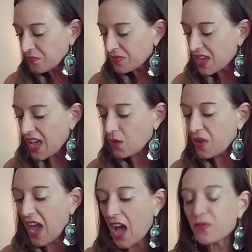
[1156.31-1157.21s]
And we
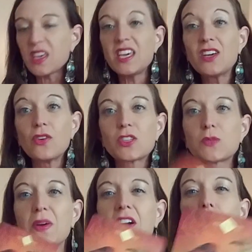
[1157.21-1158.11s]
have eagle
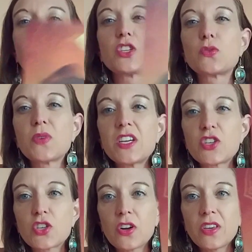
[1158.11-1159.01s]
spirit, which is
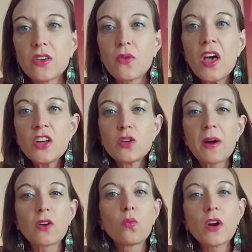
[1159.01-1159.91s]
reassuring you no
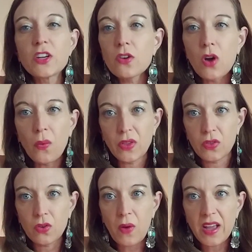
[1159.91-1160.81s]
matter what you're going
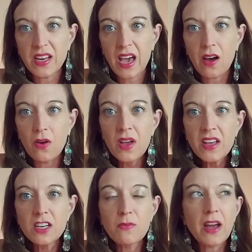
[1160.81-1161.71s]
through right now,
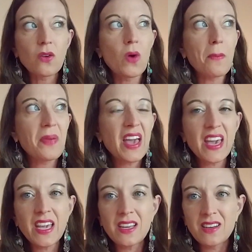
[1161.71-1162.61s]
no matter what
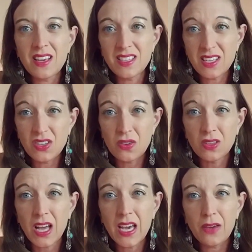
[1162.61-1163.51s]
pain is in your
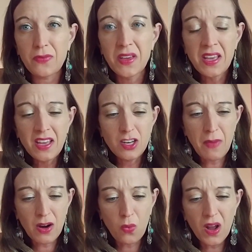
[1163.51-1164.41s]
life, no
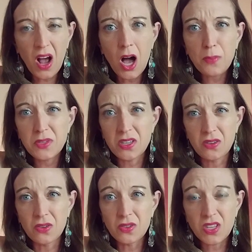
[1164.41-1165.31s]
matter what
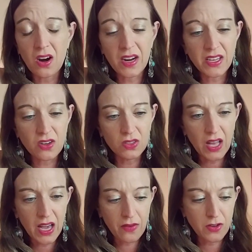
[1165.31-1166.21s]
obstacles are in your
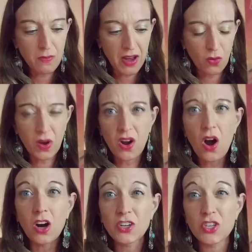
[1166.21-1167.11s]
life, no matter what
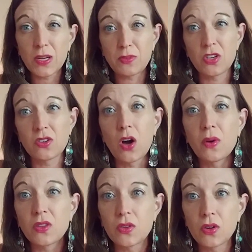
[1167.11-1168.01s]
hardships you're
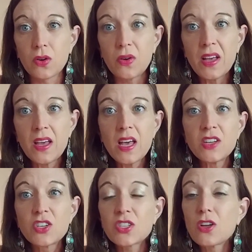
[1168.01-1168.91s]
going through,
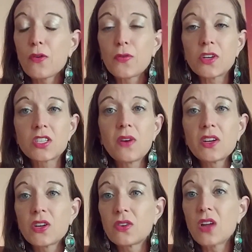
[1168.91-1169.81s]
just know, first of all,
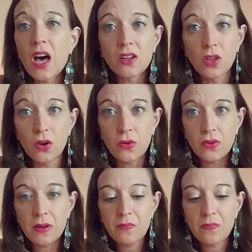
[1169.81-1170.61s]
you're not alone.